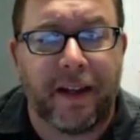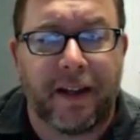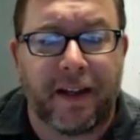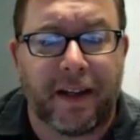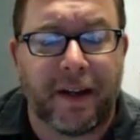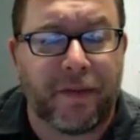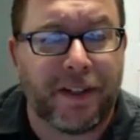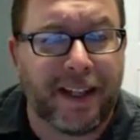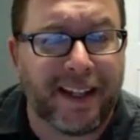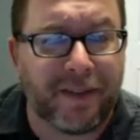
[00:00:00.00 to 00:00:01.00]
every
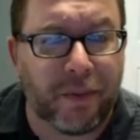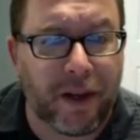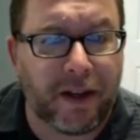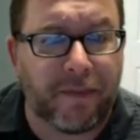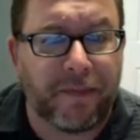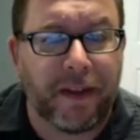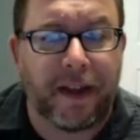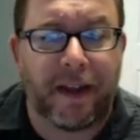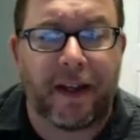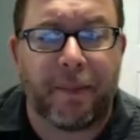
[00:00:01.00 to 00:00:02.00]
day as well
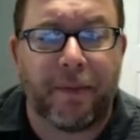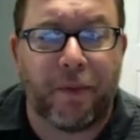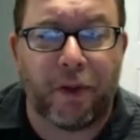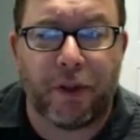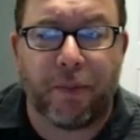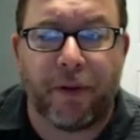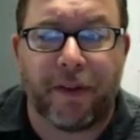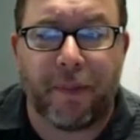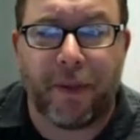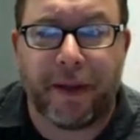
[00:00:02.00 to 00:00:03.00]
before you bring
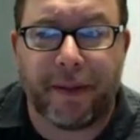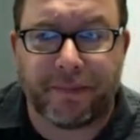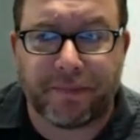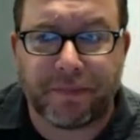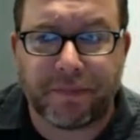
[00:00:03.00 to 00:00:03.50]
them in.